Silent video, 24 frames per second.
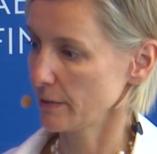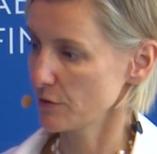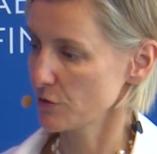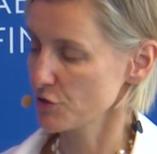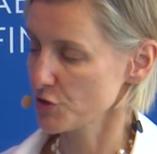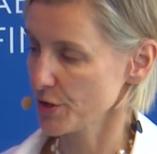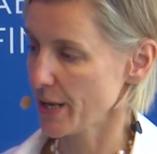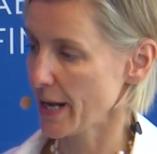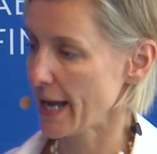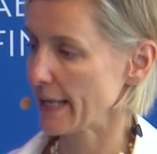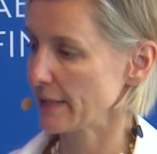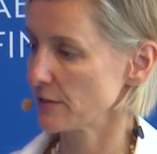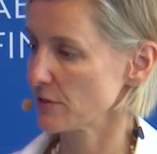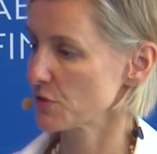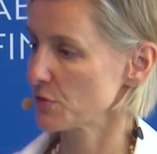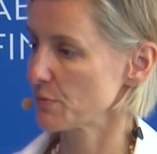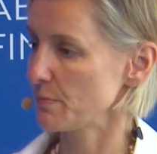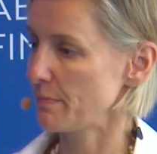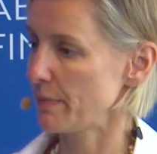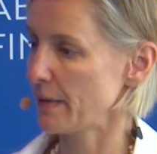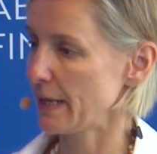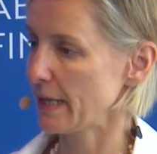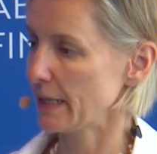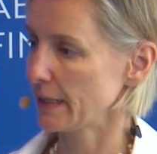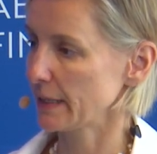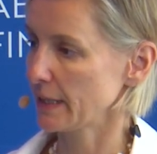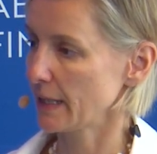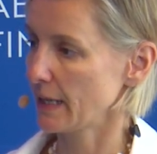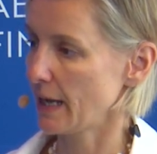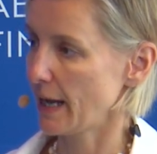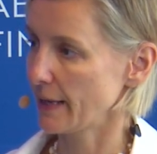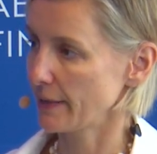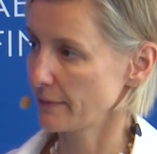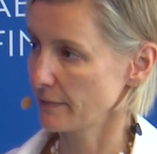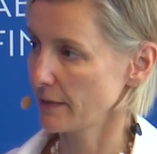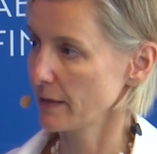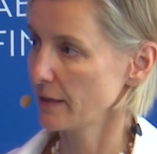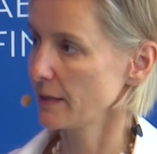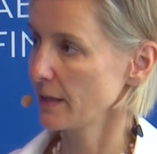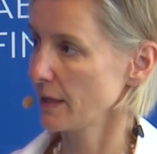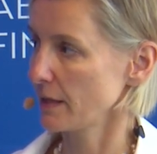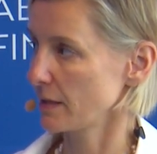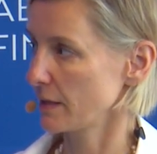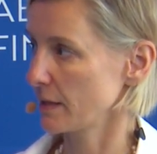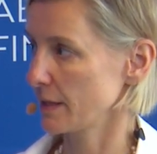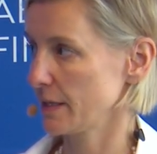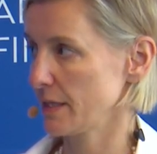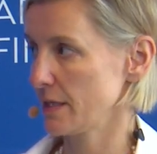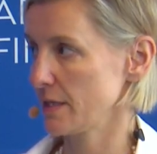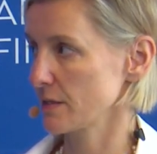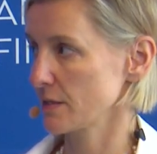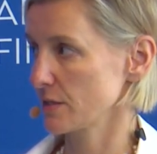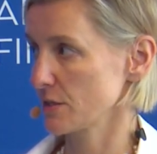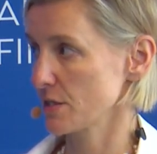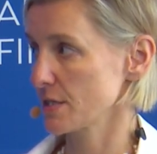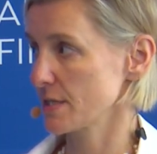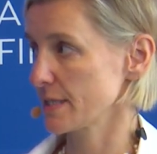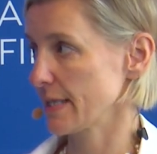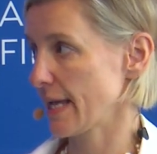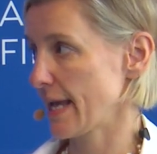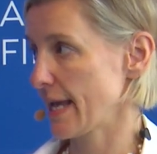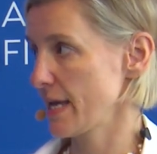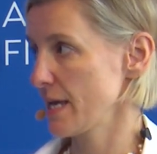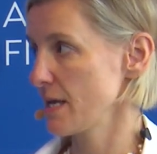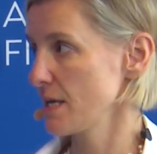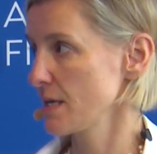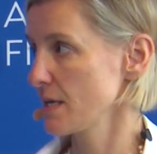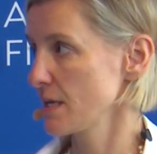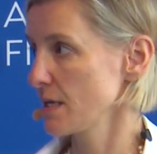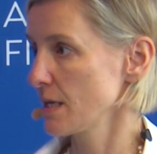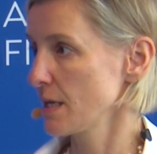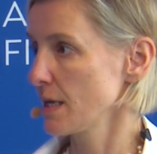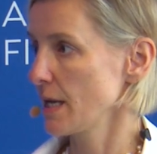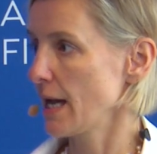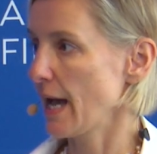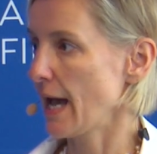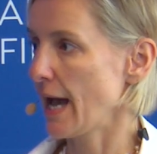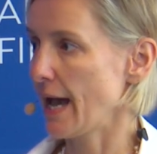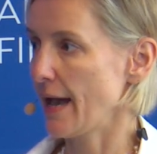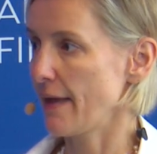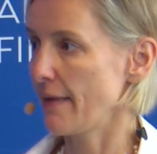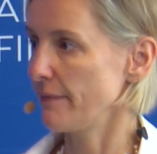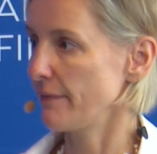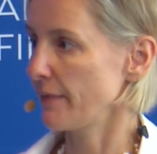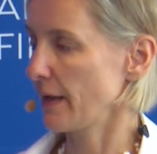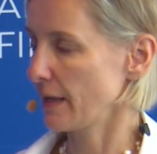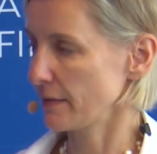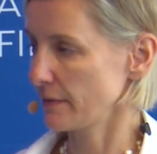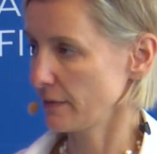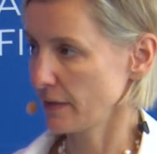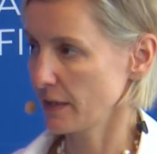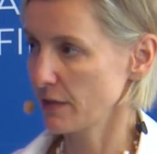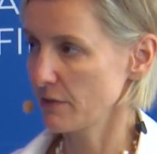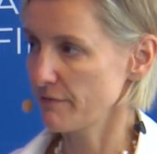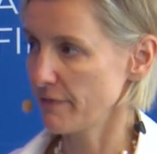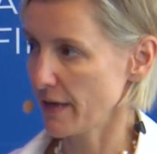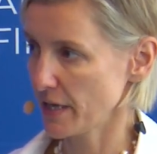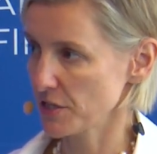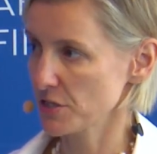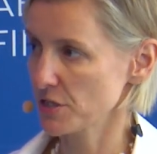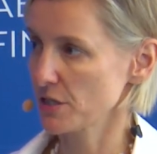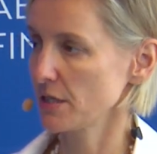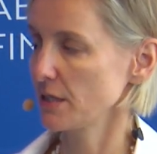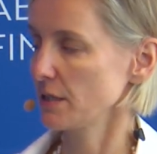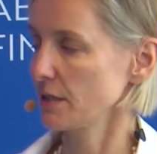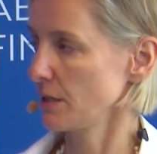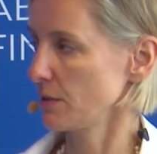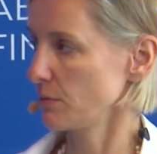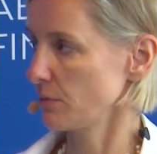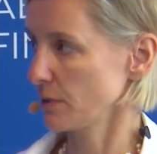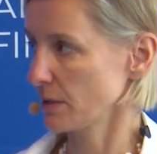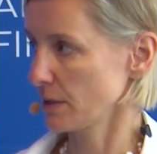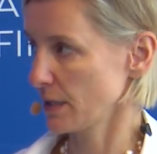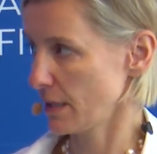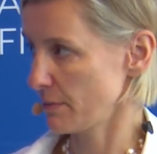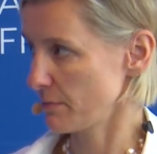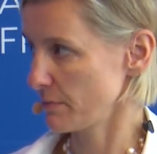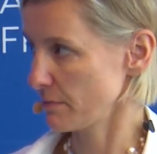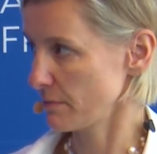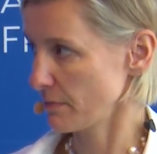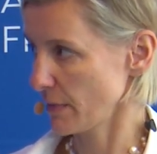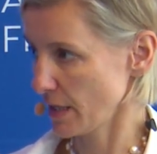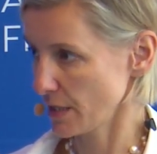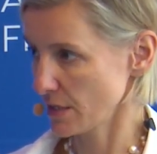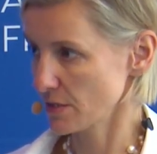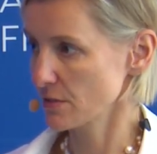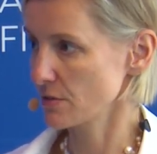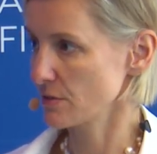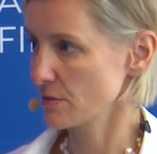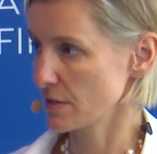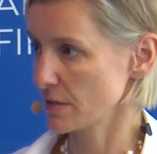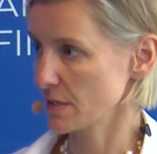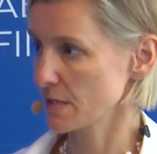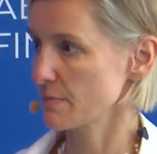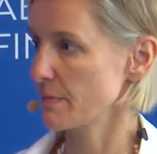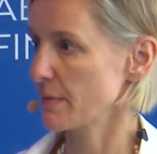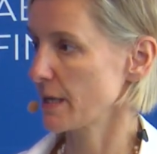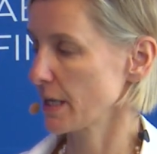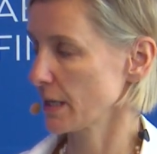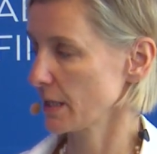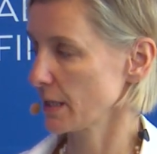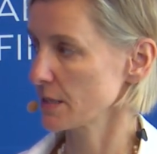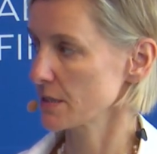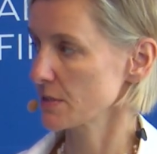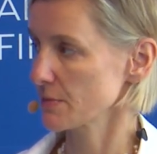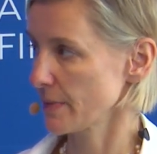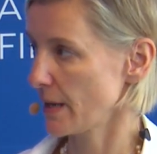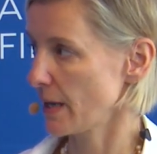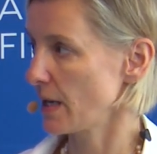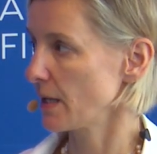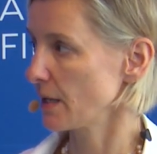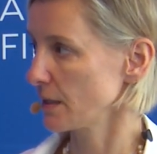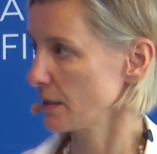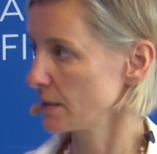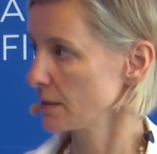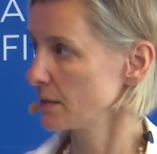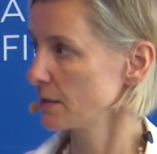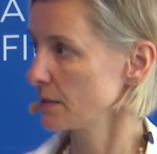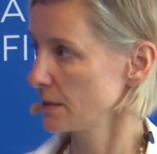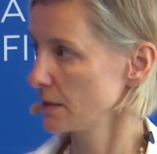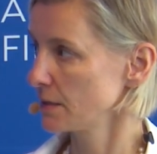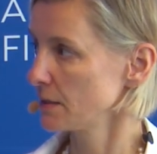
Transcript: trends, but I think they are here to stay, and I think eventually they will come into this market as well.